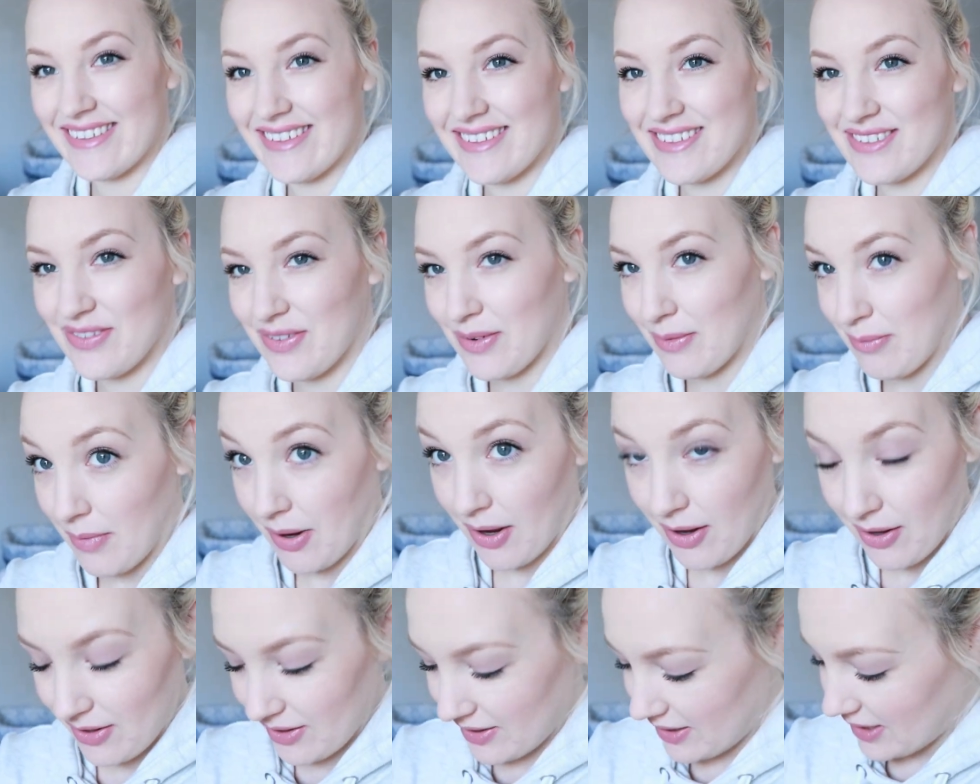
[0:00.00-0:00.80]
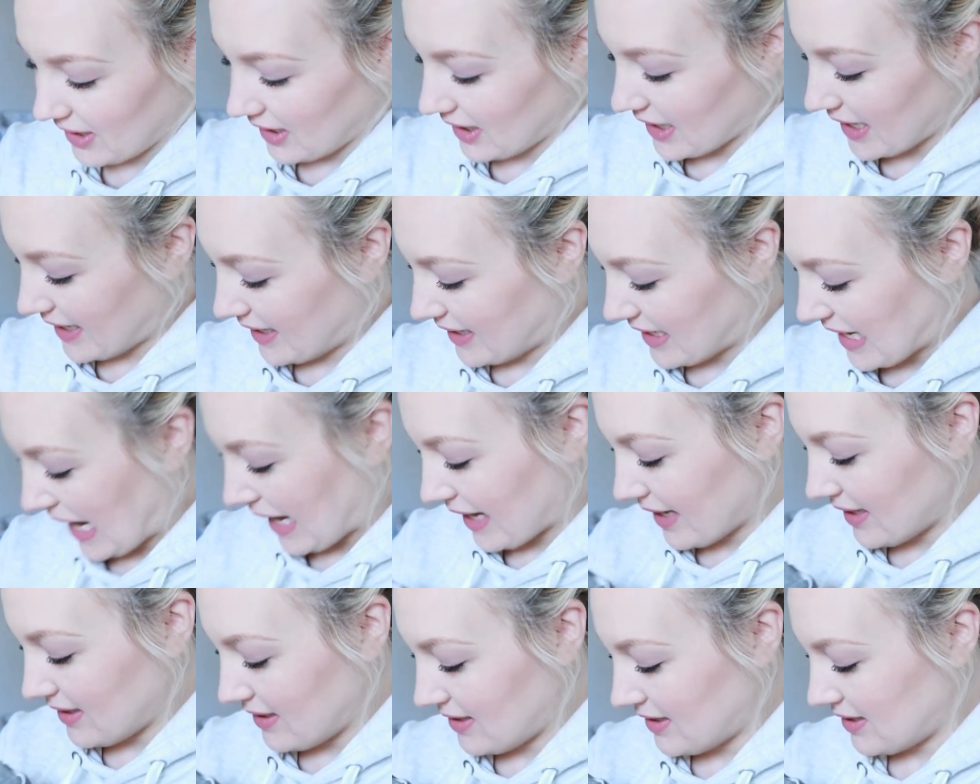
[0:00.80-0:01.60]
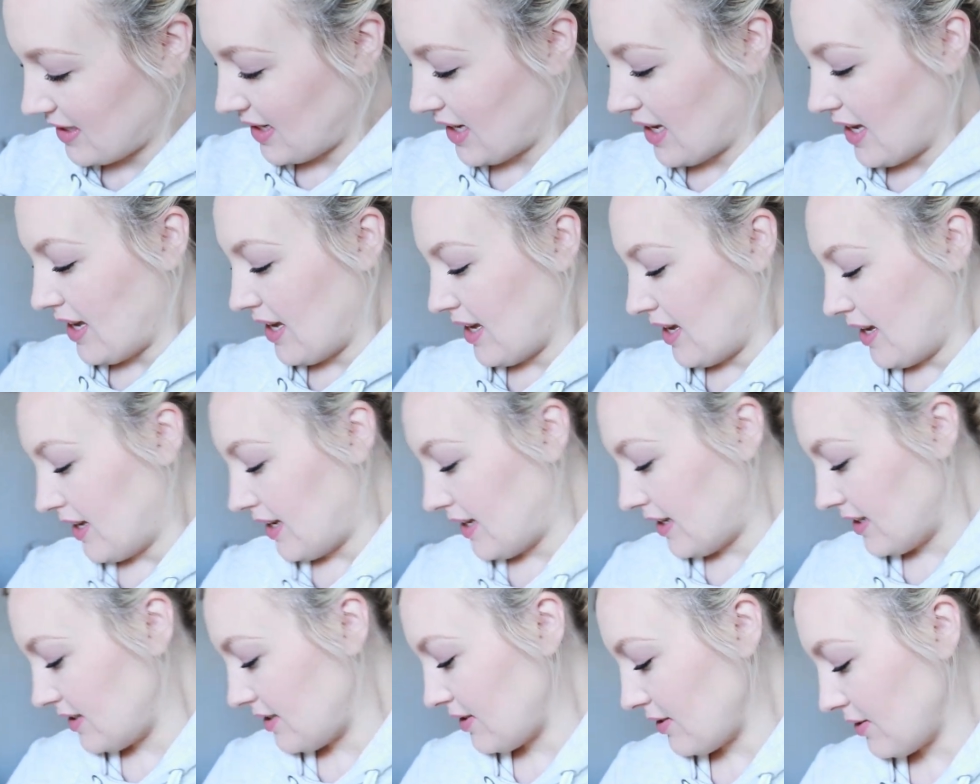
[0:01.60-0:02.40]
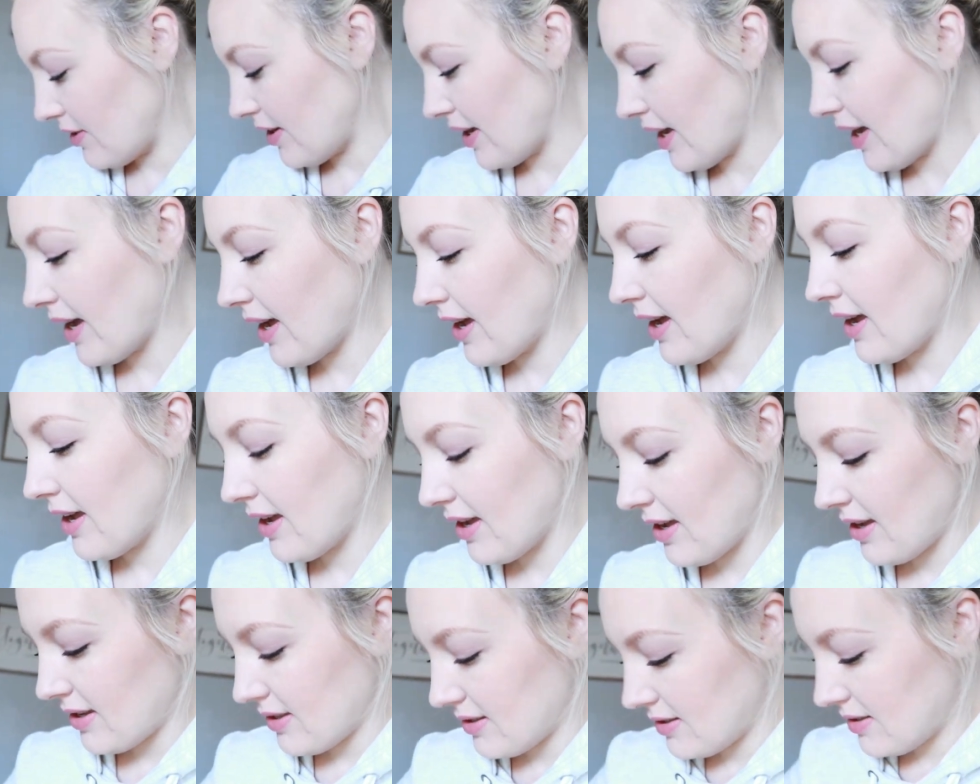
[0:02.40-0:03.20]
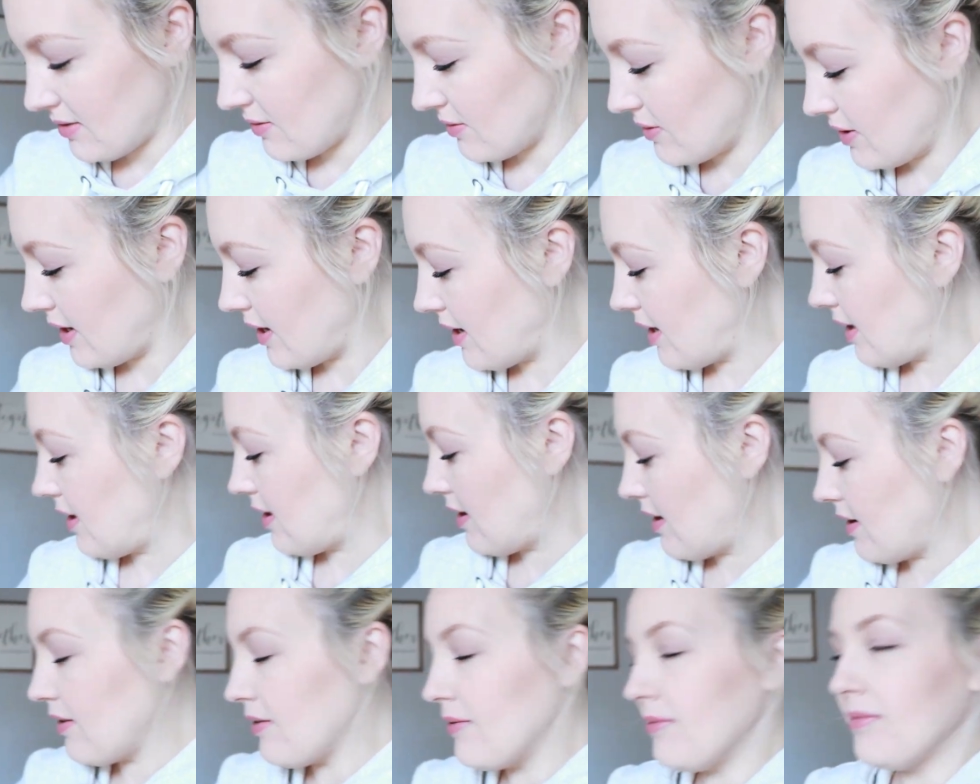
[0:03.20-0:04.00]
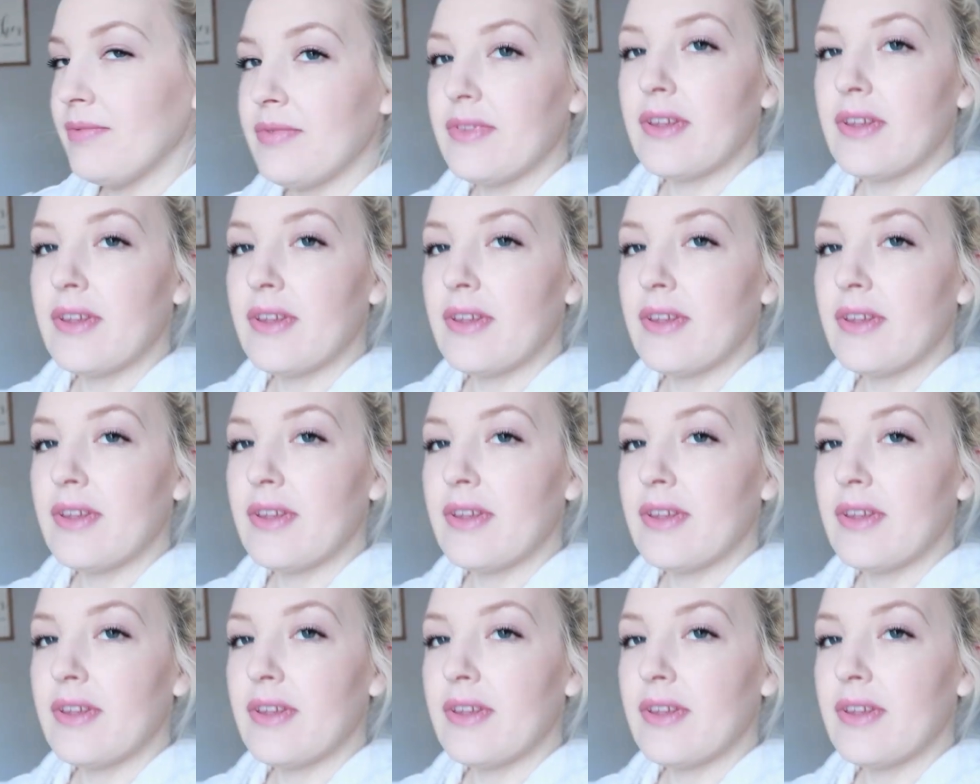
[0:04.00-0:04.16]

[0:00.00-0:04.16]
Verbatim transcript: is from all the late nights. It's okay, it's okay.